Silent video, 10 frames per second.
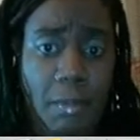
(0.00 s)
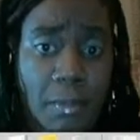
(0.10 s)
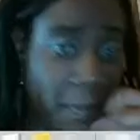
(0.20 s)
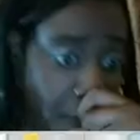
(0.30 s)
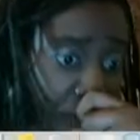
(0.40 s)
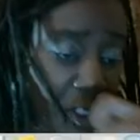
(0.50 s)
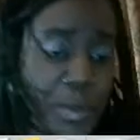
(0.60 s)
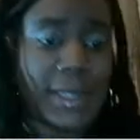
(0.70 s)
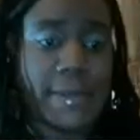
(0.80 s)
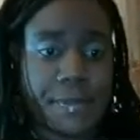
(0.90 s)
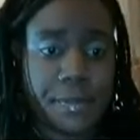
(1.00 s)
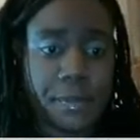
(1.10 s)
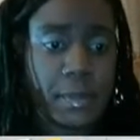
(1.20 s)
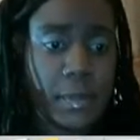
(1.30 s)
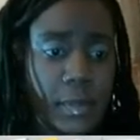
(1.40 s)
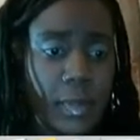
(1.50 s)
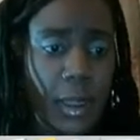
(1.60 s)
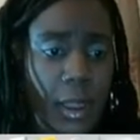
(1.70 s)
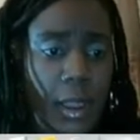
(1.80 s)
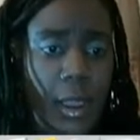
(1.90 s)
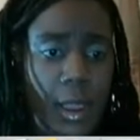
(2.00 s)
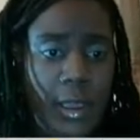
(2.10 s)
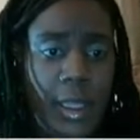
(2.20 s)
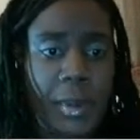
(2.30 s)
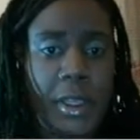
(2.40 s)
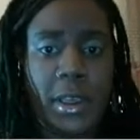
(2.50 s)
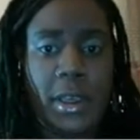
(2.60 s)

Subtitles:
Excuse me. Let me.